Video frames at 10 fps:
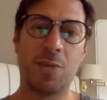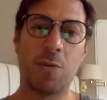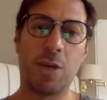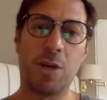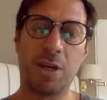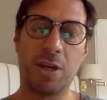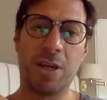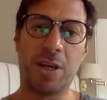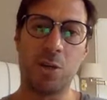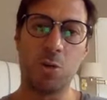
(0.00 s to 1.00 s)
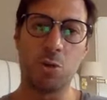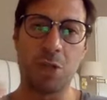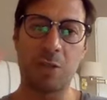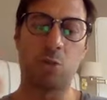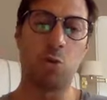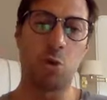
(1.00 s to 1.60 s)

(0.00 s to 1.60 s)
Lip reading: when you start to